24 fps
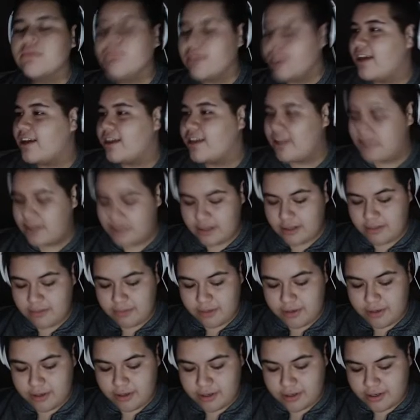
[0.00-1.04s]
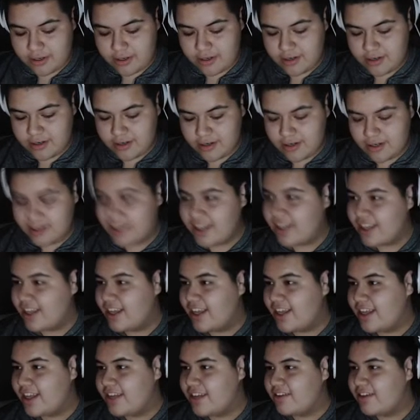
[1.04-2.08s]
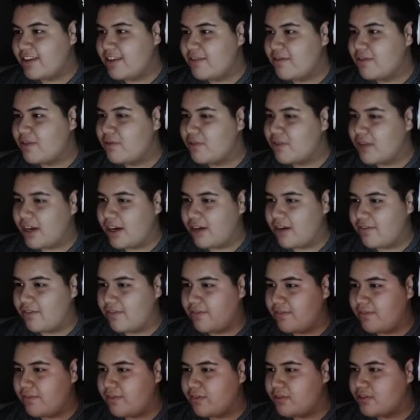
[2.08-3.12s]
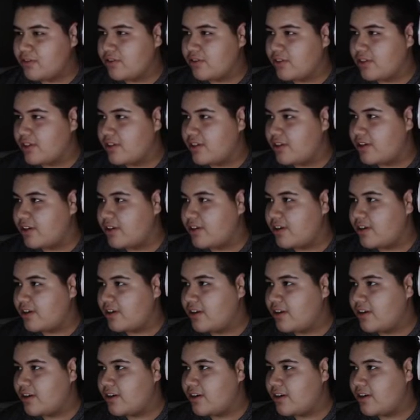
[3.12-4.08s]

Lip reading: What the heck? Come on. Keep going off of full screen.